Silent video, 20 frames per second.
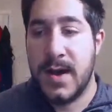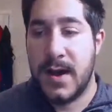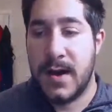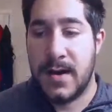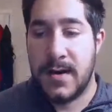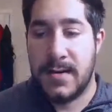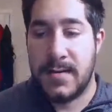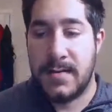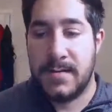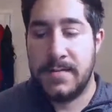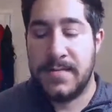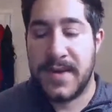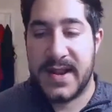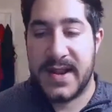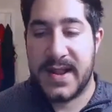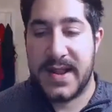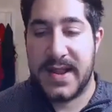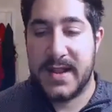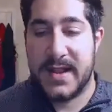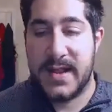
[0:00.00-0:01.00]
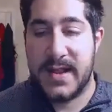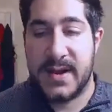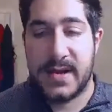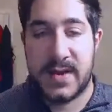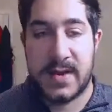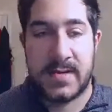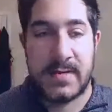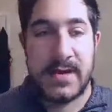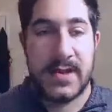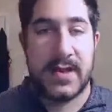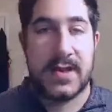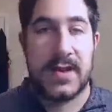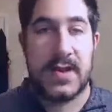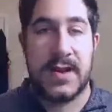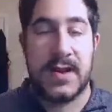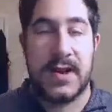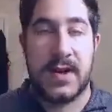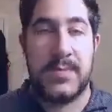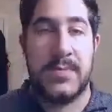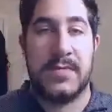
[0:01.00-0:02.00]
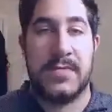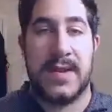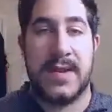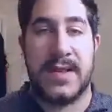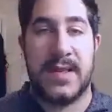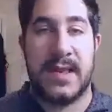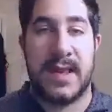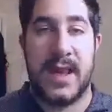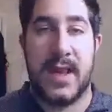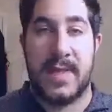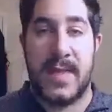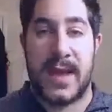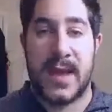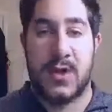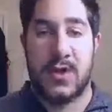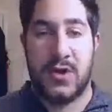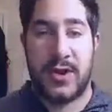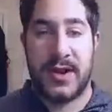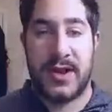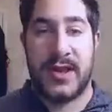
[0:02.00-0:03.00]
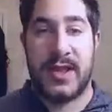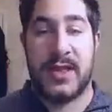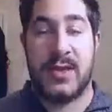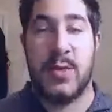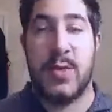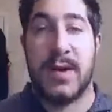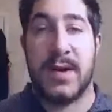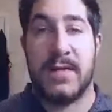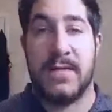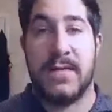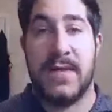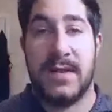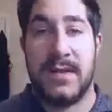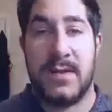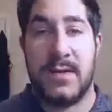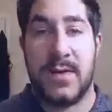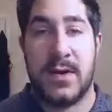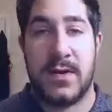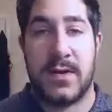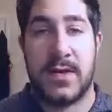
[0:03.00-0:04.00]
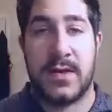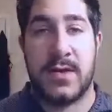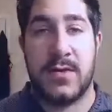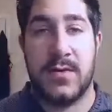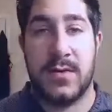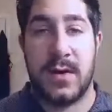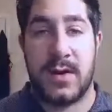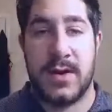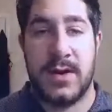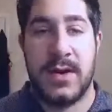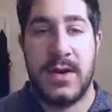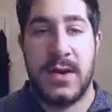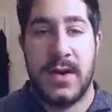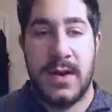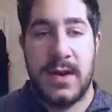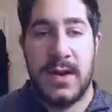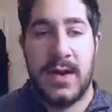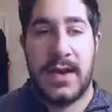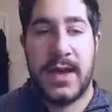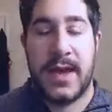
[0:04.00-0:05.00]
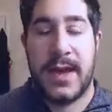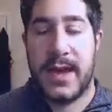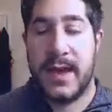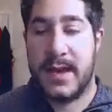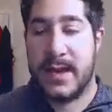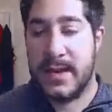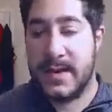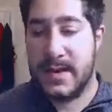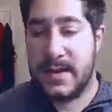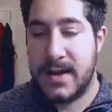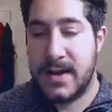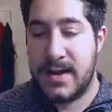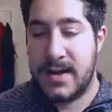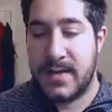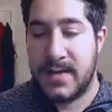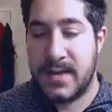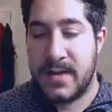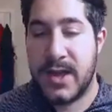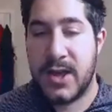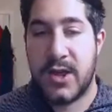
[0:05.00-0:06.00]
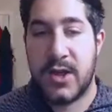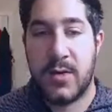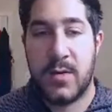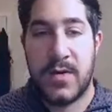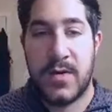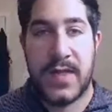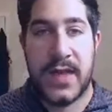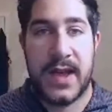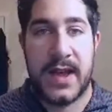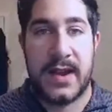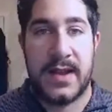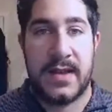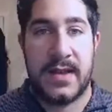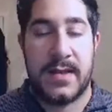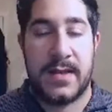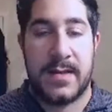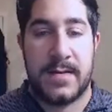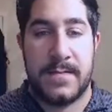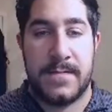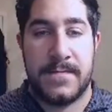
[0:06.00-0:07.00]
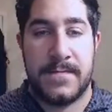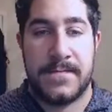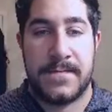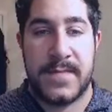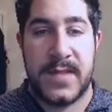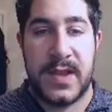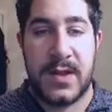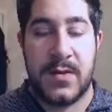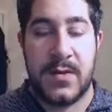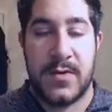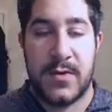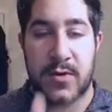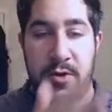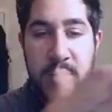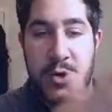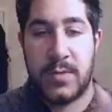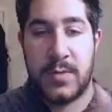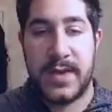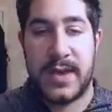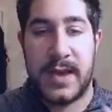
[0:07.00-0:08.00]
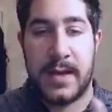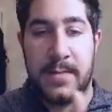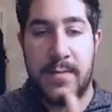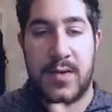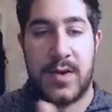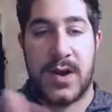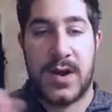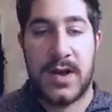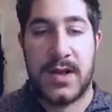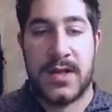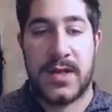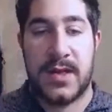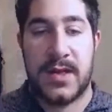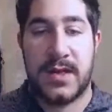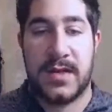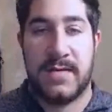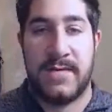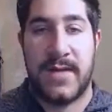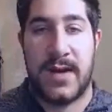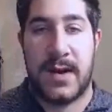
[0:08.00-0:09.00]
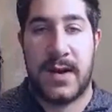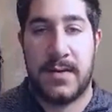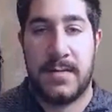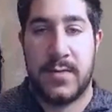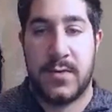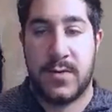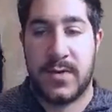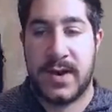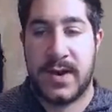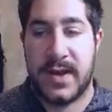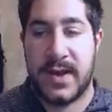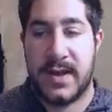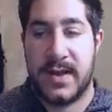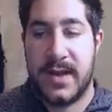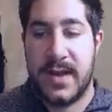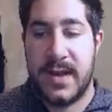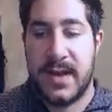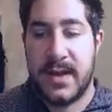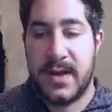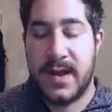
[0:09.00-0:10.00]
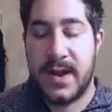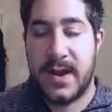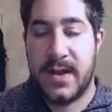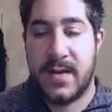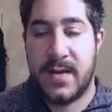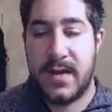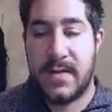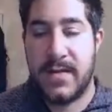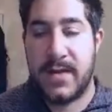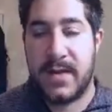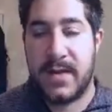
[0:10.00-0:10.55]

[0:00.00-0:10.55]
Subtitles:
but it took a couple months to get that training to our store. And the issue with that is, there should be a process of onboarding,